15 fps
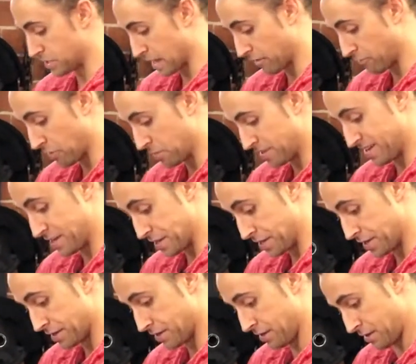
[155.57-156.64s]
like from
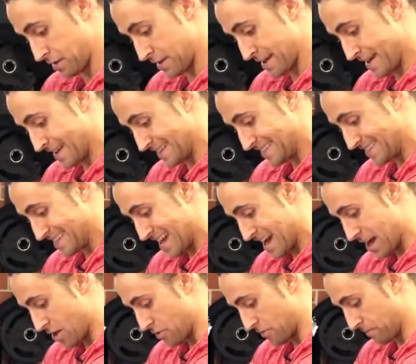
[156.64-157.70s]
here
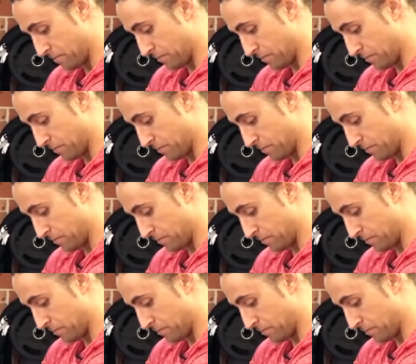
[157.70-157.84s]
down